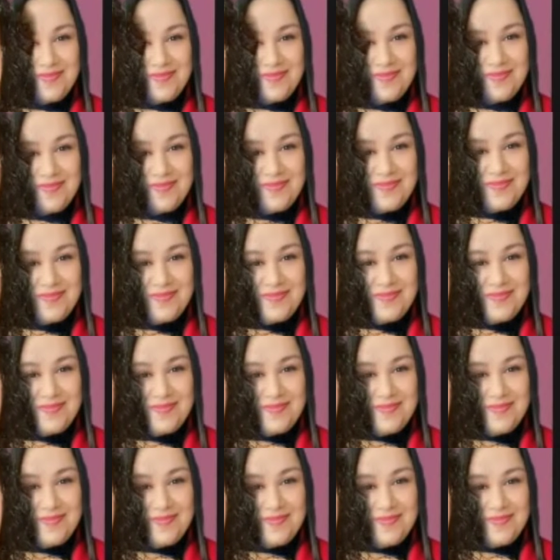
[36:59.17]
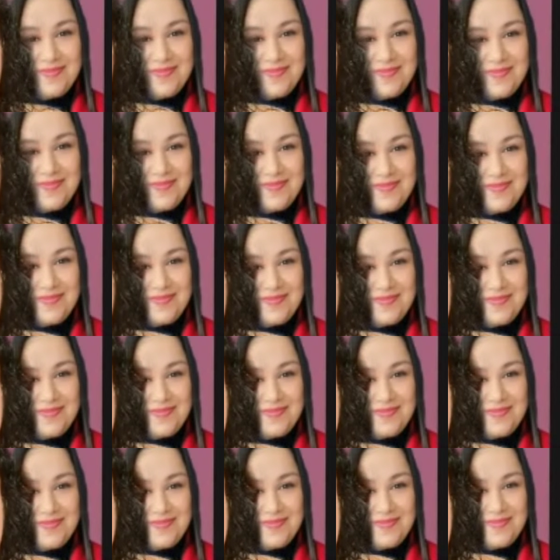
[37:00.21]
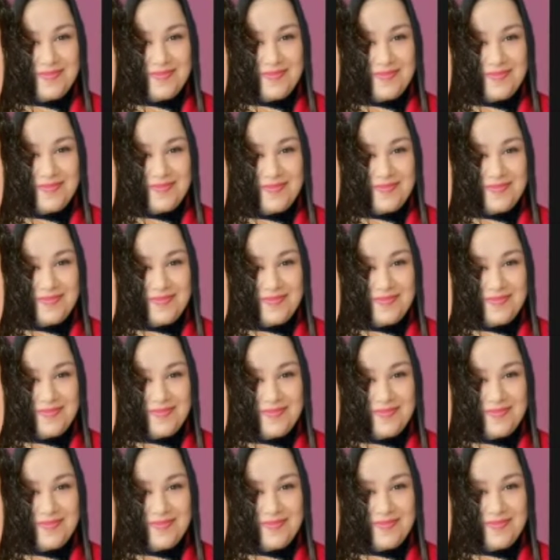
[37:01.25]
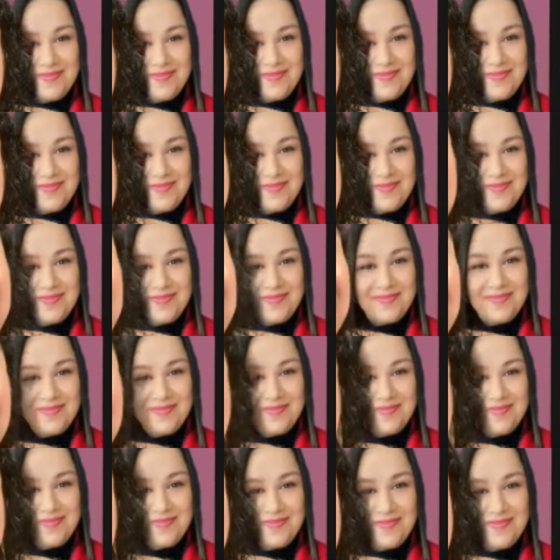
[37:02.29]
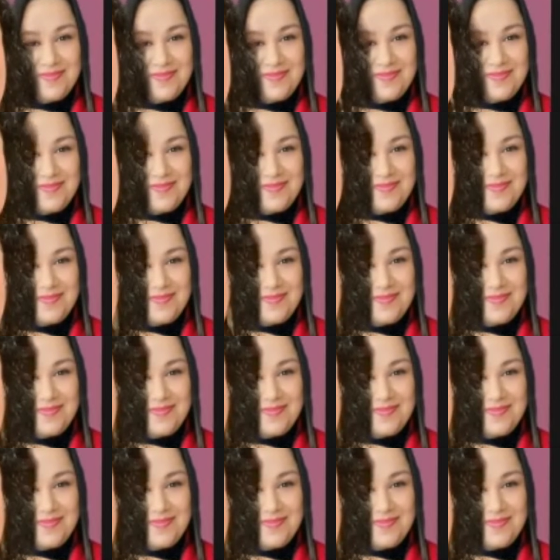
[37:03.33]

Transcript: This person isn't speaking.